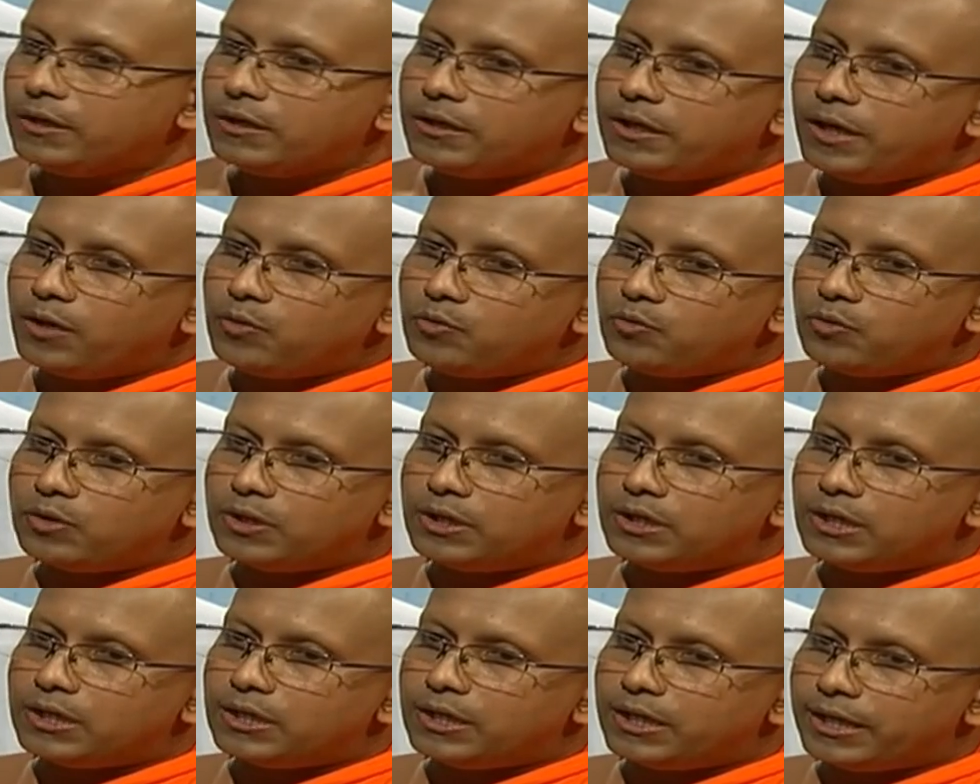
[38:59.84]
now
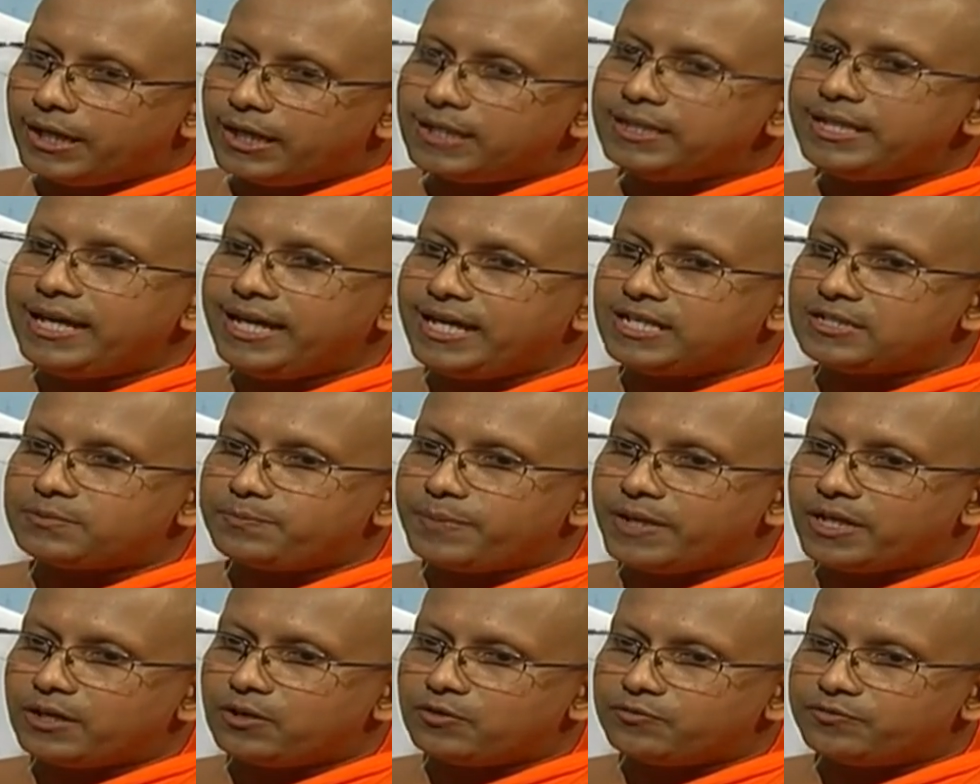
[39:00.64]
another
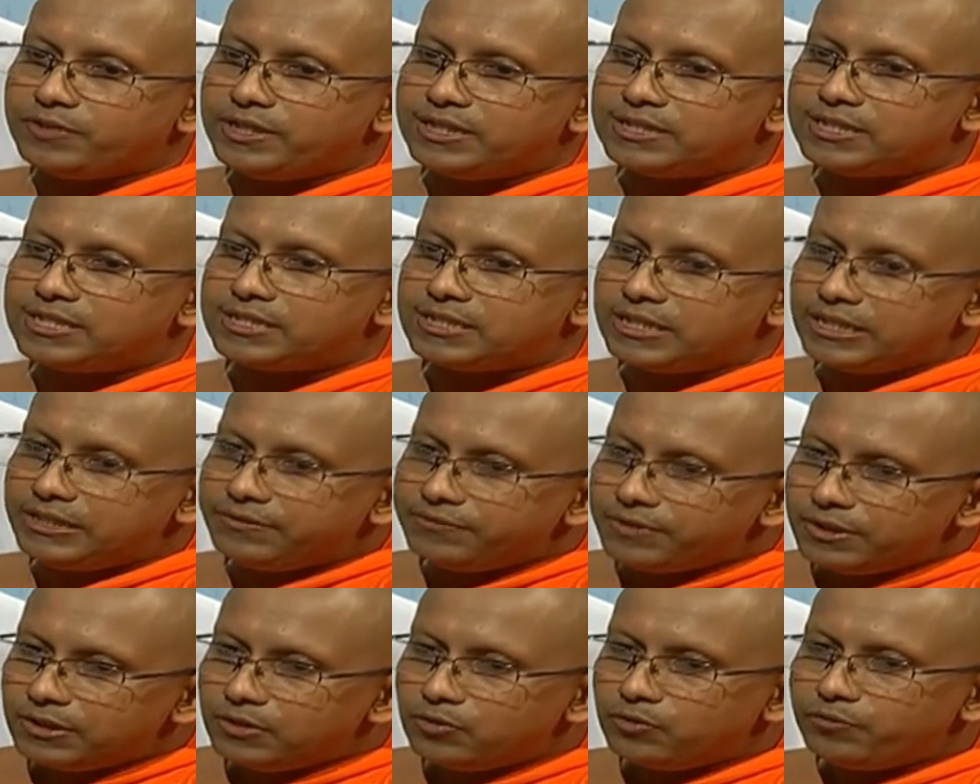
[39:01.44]
aspect of this is,
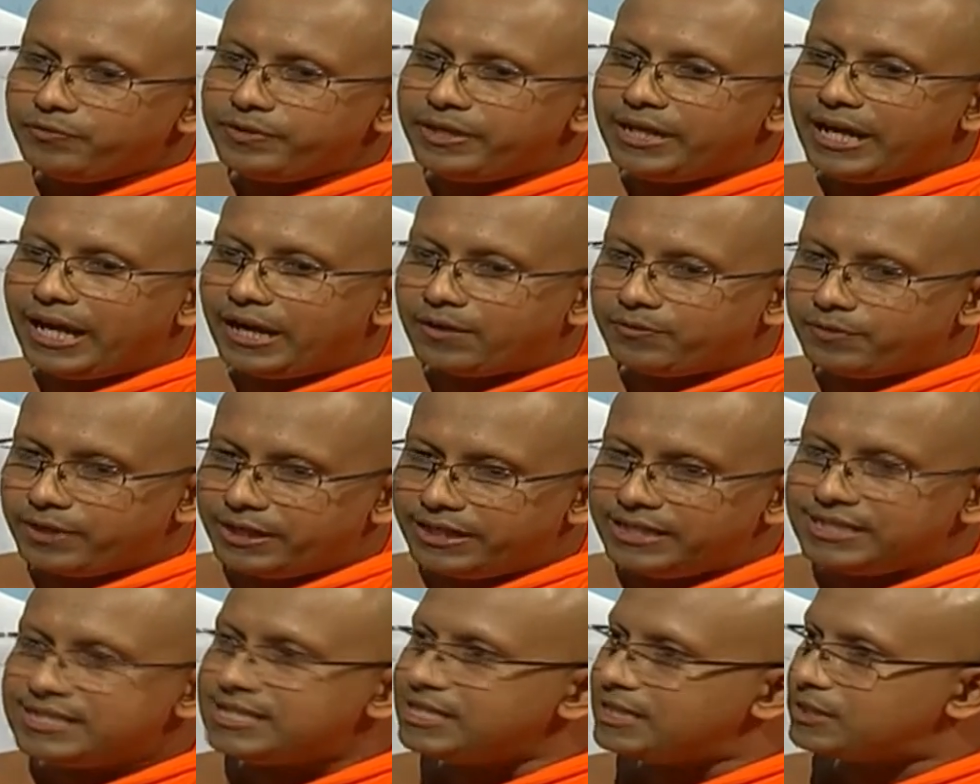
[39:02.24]
even though we have a
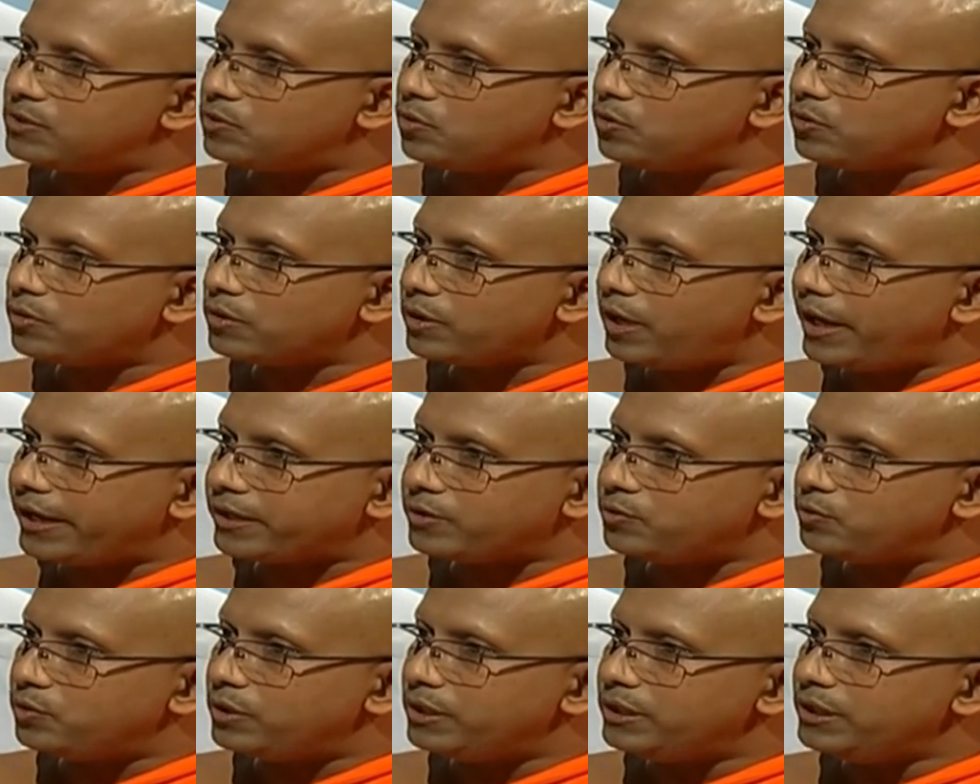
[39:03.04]
disease,
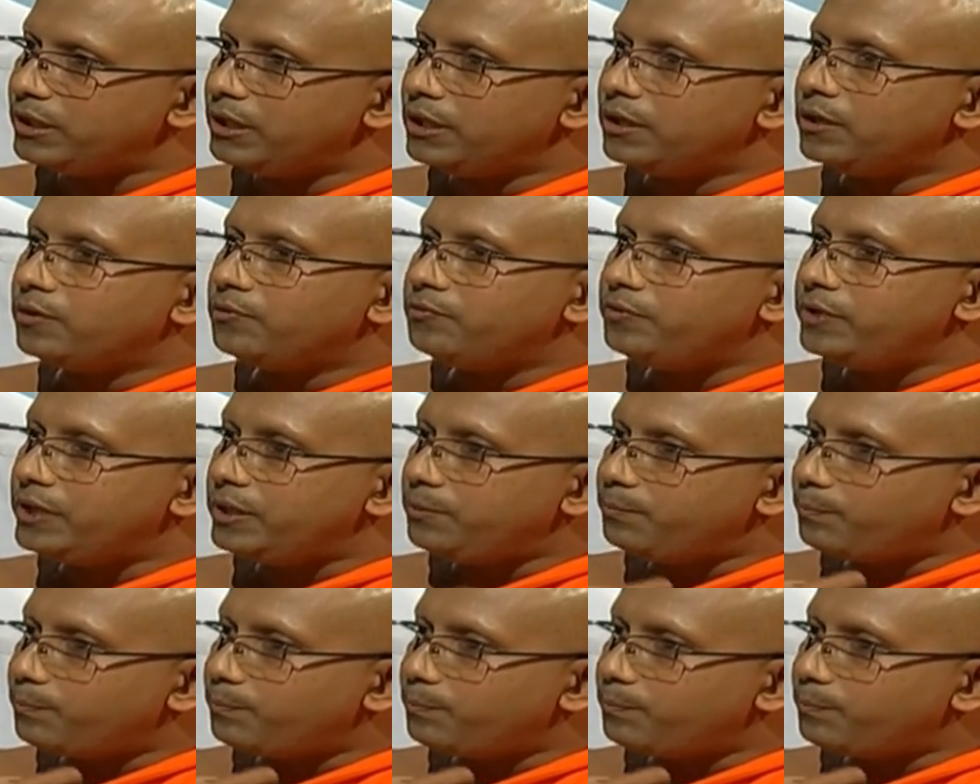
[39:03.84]
actually we